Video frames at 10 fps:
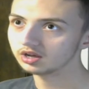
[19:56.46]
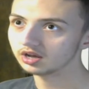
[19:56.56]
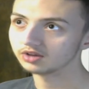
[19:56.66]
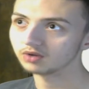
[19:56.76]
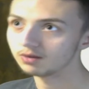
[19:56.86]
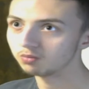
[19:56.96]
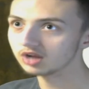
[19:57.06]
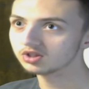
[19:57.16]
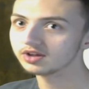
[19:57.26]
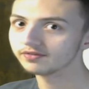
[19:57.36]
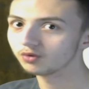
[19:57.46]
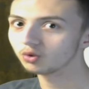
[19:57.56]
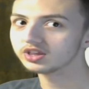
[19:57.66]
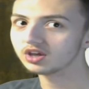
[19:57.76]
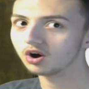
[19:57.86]
watched it
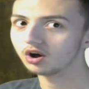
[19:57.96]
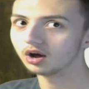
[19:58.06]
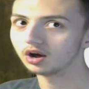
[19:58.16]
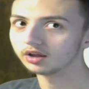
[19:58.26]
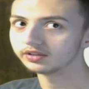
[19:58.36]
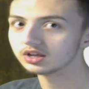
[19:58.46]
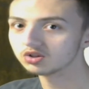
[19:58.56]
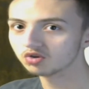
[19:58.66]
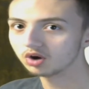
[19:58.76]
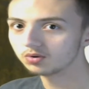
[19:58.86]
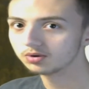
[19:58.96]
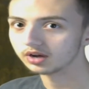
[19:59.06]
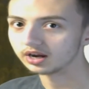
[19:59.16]
for the intro,